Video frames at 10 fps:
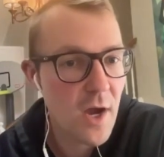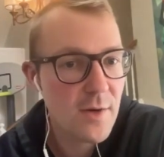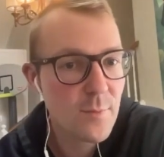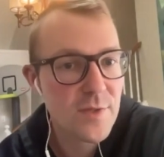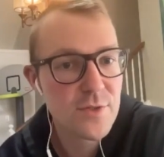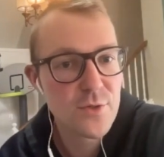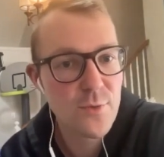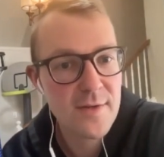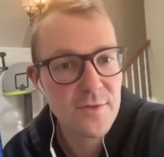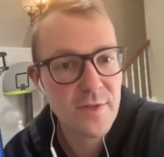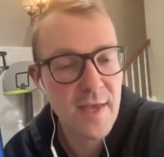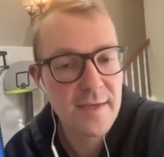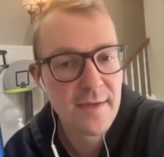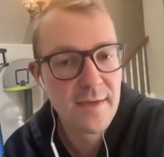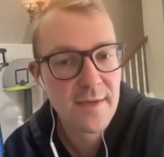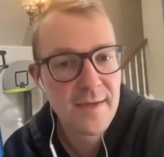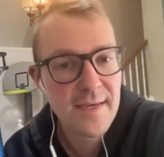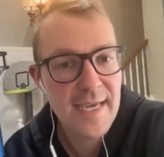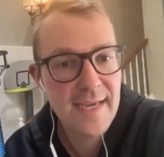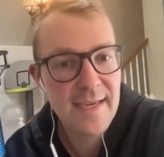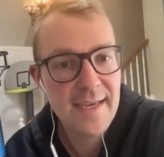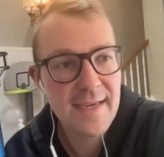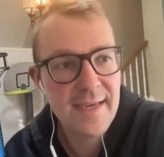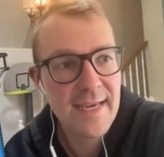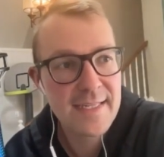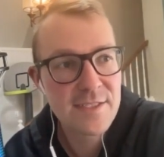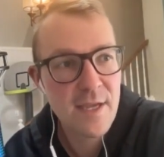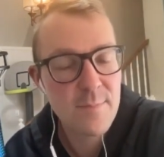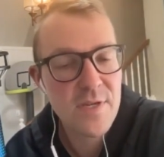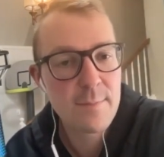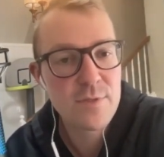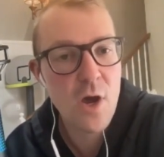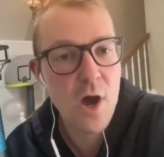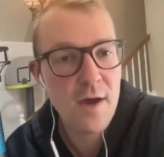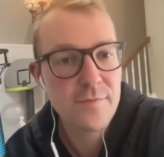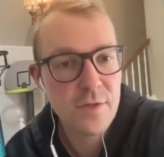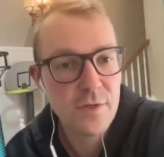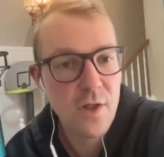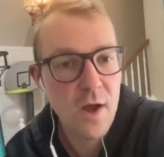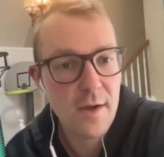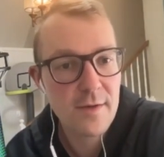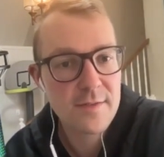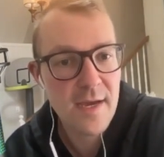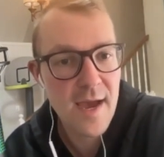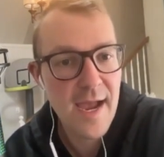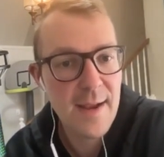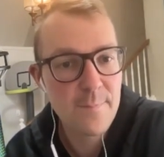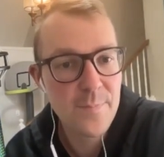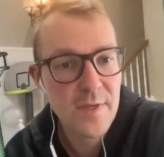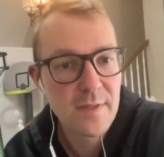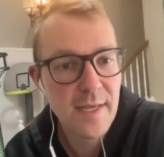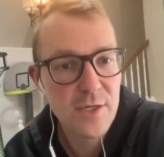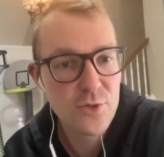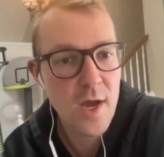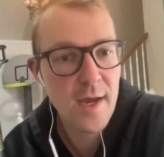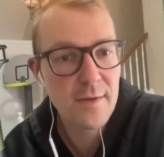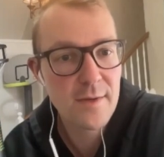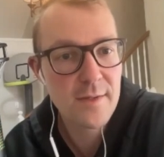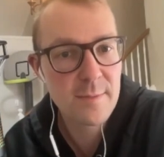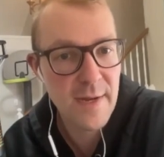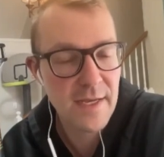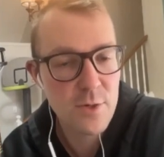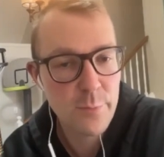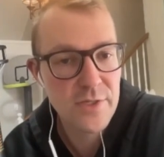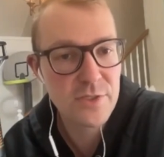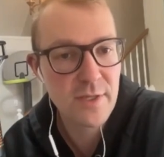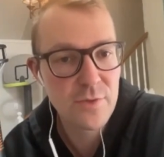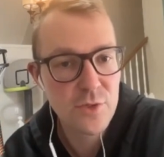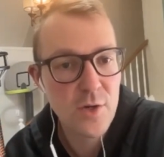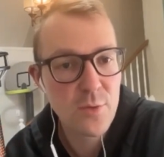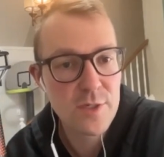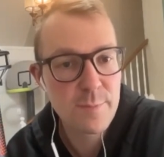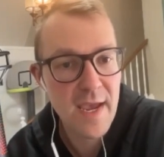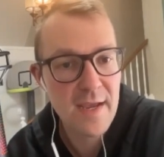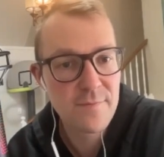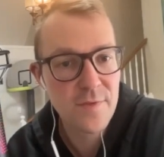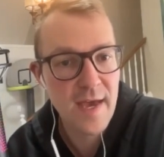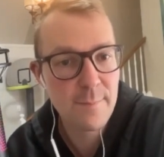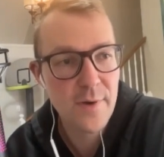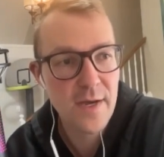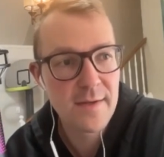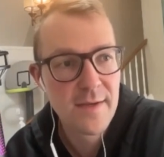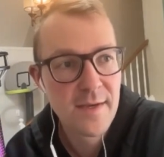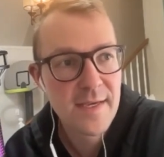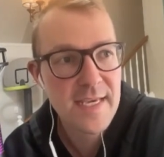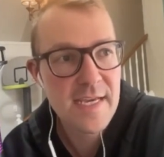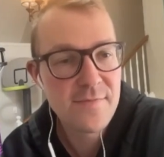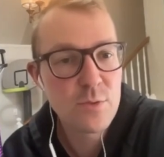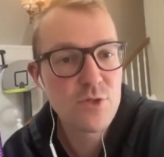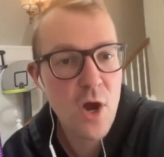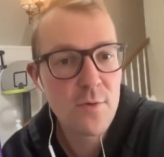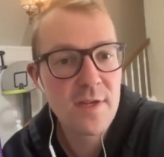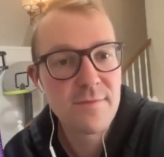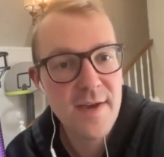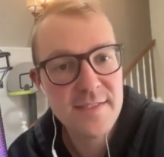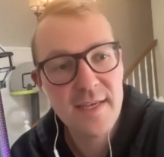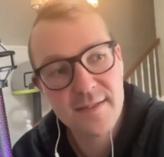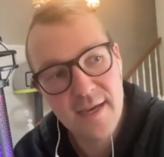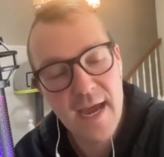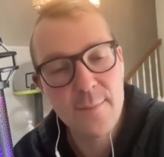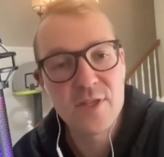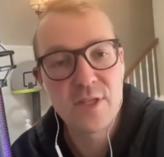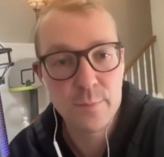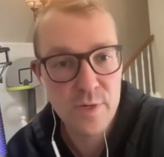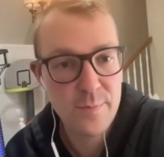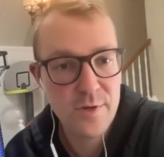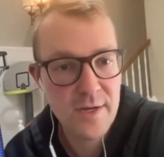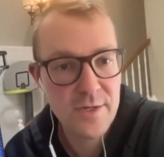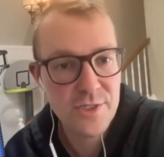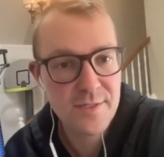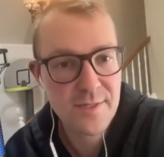with the director. Like it, it's sometimes off the clock time. Like you're not, depending on your budget level, you're not always paid for that. But if you don't invest that time in the pre-production,